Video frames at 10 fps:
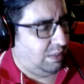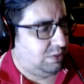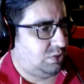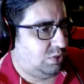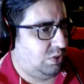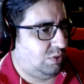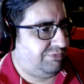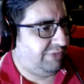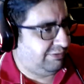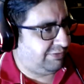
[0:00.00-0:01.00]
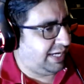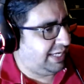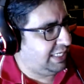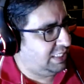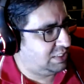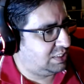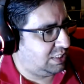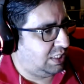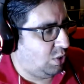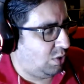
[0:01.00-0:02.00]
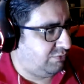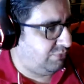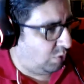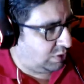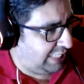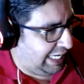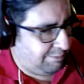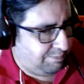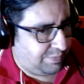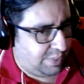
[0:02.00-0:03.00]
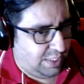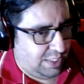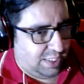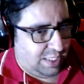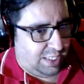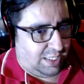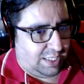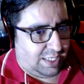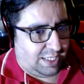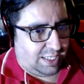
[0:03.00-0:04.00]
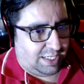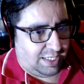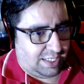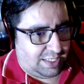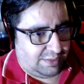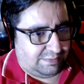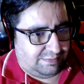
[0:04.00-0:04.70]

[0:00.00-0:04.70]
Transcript: So FIFA is your fourth game. Uh,